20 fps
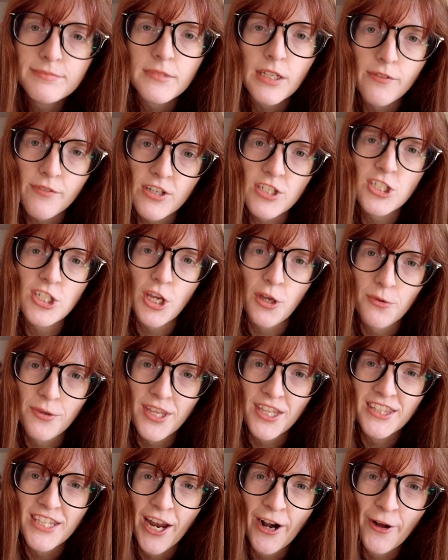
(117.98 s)
eventually I'll
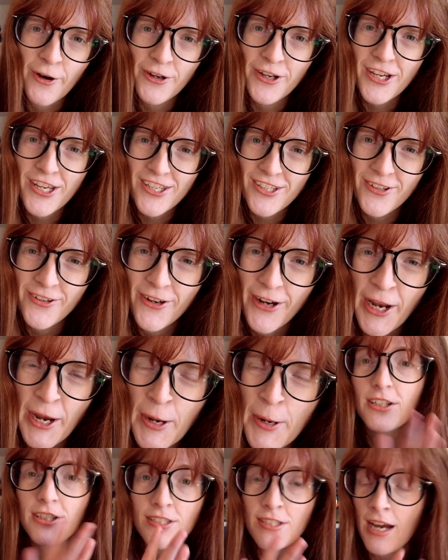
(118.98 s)
get that Okyu one.
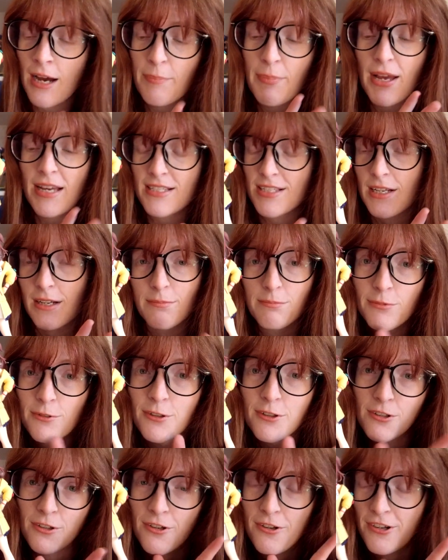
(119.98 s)
Could not pass up
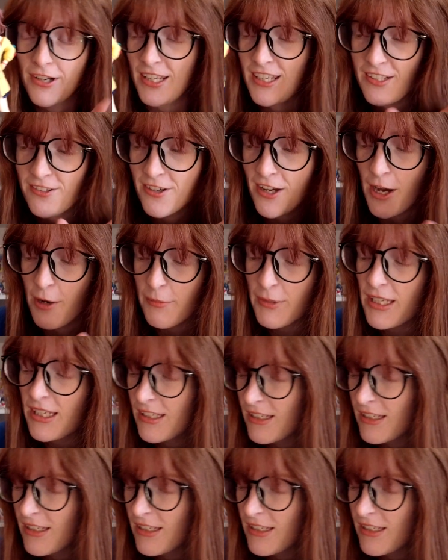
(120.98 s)
Koroni Inugami.